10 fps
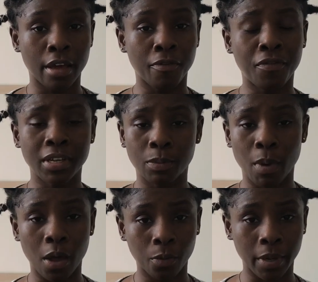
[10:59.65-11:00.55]
it fits
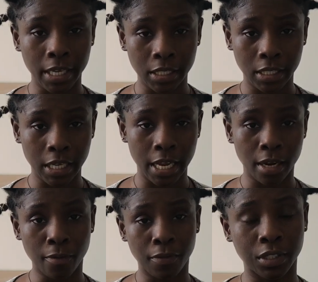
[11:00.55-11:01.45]
my waist
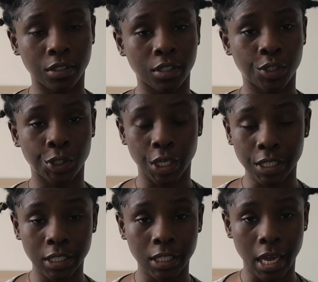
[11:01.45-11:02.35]
and it's
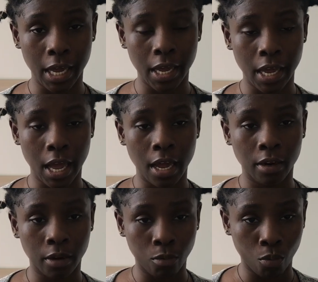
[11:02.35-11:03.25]
just
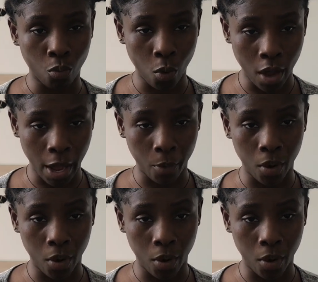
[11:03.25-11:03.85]
what I